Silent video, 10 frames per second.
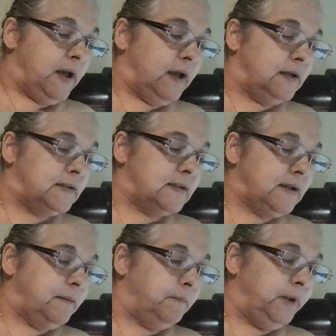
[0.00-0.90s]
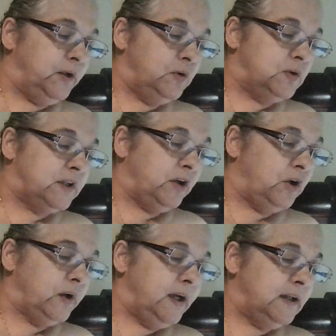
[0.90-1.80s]
pinks and blues and
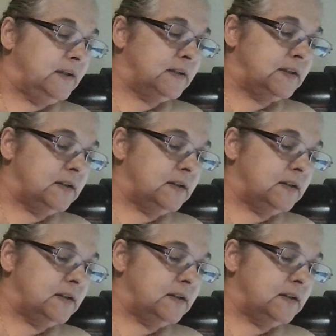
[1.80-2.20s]
greens.